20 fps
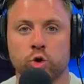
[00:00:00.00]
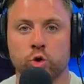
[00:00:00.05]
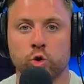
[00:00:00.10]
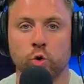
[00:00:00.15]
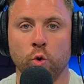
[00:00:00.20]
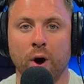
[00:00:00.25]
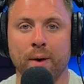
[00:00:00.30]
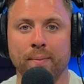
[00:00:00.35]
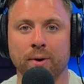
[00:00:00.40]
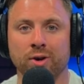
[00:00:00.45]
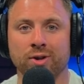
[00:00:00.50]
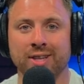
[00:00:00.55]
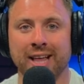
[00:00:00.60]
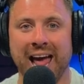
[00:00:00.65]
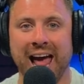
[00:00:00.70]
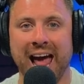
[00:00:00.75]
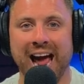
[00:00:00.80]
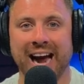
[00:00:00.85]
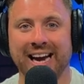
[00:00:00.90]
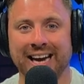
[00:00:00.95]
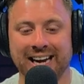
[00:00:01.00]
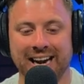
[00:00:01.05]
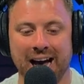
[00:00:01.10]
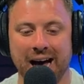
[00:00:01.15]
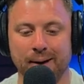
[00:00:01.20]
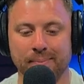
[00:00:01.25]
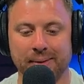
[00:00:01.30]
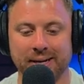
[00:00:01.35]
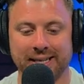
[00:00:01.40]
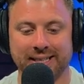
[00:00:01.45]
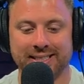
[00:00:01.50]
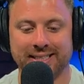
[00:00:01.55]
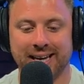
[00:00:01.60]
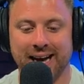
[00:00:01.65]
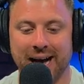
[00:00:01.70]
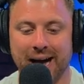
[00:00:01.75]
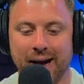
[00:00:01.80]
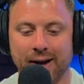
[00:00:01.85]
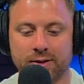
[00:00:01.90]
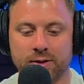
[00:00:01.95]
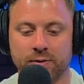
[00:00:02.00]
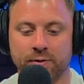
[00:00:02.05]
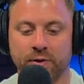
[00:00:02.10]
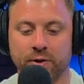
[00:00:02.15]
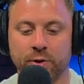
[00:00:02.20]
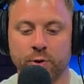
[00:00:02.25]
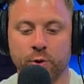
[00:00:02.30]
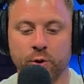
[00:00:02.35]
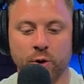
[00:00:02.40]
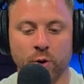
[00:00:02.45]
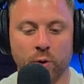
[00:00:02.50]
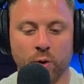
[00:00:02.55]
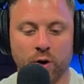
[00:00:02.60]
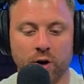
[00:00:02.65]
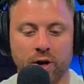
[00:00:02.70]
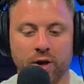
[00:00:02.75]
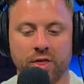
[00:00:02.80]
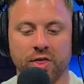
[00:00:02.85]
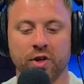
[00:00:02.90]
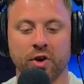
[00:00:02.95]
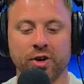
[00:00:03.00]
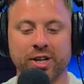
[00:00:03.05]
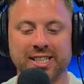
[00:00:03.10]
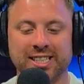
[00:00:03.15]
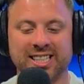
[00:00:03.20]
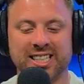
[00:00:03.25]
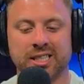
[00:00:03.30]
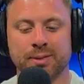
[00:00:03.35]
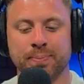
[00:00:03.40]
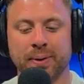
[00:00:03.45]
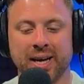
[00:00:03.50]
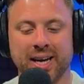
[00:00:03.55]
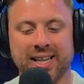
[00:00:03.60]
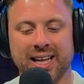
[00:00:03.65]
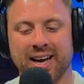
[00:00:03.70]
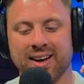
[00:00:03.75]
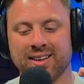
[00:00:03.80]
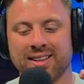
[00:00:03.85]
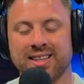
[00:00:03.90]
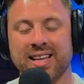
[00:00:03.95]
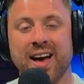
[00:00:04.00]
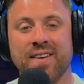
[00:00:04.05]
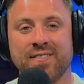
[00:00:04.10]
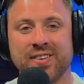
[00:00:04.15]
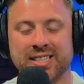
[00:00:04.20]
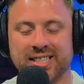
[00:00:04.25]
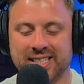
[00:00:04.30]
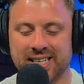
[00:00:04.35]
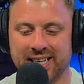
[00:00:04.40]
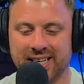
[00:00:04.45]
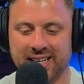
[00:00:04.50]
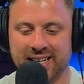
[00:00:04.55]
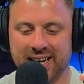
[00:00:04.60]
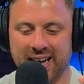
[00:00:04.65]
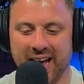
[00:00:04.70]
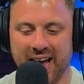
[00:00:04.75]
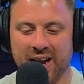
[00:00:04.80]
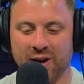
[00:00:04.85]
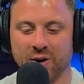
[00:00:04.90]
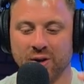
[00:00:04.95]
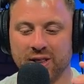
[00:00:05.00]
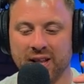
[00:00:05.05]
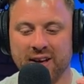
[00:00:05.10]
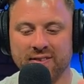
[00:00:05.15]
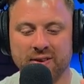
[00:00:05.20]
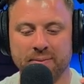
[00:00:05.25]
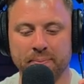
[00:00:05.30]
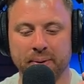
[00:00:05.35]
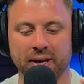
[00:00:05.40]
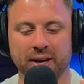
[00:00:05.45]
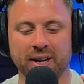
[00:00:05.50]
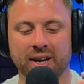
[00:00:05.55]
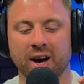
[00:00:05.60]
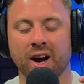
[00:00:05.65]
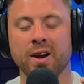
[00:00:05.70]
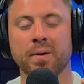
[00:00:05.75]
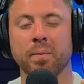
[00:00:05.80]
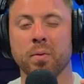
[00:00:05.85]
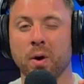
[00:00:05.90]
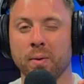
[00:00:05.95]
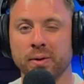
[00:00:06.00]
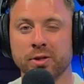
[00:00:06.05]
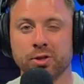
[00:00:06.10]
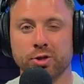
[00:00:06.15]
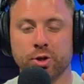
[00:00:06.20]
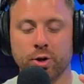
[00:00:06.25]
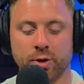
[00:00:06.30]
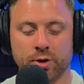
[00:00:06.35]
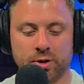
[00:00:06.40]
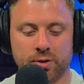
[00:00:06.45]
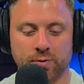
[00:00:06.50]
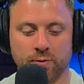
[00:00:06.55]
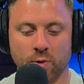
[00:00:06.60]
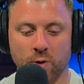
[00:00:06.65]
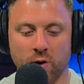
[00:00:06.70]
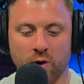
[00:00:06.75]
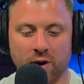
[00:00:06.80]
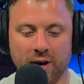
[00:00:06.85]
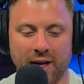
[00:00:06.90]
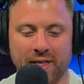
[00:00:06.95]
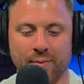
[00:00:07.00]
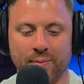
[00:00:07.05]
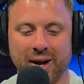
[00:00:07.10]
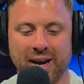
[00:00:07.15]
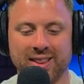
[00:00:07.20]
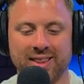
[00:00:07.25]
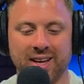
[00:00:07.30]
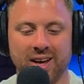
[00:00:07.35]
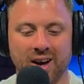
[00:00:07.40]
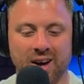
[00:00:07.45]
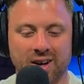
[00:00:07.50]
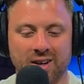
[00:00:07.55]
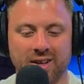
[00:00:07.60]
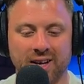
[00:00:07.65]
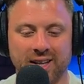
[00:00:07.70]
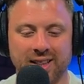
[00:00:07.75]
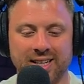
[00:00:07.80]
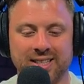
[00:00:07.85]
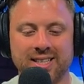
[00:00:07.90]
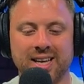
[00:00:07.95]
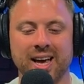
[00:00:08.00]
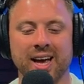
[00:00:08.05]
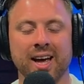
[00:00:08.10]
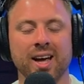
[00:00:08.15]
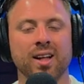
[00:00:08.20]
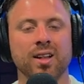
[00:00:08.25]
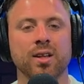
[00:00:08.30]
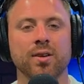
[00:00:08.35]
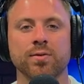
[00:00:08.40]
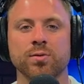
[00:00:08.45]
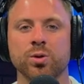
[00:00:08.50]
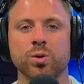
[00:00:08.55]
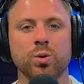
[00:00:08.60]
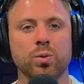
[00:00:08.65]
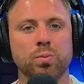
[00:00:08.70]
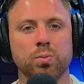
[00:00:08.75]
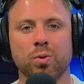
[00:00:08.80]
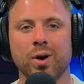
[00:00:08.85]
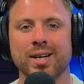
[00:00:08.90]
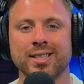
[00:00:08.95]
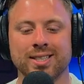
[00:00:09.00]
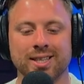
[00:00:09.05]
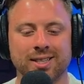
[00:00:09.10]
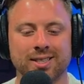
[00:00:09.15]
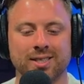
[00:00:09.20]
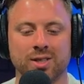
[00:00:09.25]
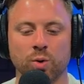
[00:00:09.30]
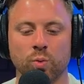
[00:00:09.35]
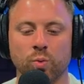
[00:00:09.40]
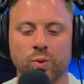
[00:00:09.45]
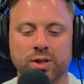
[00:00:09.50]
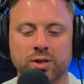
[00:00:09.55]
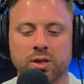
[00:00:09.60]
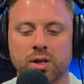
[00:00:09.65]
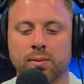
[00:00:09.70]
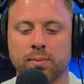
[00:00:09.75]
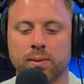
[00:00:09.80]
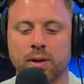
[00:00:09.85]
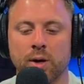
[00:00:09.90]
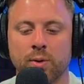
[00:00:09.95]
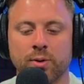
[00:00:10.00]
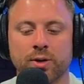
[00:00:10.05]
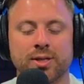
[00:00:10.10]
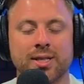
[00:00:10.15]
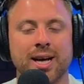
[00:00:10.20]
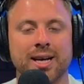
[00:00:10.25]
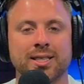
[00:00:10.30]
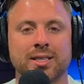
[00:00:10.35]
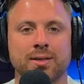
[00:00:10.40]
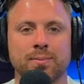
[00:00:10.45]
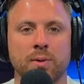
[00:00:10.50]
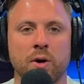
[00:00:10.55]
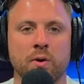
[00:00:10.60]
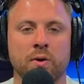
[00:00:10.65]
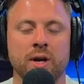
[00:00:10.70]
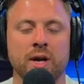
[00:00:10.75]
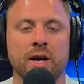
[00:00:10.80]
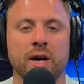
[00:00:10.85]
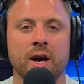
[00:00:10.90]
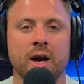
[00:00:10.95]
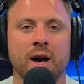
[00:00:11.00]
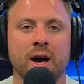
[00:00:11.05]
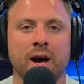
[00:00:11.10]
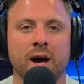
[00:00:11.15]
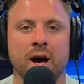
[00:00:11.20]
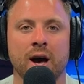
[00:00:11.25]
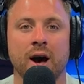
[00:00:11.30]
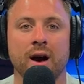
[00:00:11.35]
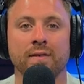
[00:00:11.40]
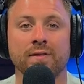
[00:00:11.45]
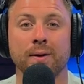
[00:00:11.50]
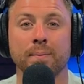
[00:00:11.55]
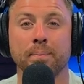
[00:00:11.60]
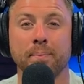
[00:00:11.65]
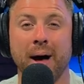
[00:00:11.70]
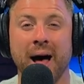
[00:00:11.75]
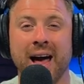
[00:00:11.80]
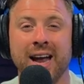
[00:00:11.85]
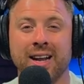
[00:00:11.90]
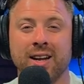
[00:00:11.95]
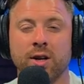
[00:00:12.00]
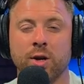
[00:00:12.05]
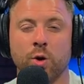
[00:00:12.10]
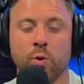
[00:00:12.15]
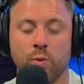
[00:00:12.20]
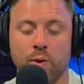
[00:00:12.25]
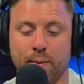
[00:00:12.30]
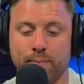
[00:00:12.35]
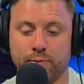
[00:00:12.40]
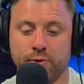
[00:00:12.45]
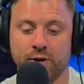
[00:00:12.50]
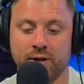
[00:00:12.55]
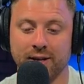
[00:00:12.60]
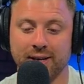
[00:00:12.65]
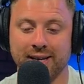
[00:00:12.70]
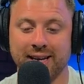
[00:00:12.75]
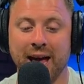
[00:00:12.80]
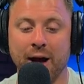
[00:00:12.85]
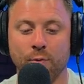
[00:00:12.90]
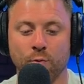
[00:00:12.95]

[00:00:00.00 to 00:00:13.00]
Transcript: troubled economic times for New York, $36 billion deficit and $11 billion unemployment insurance fraud. And then we got the ugly, the tale of two presidents, the whistleblower testimony of the Biden corruption. Get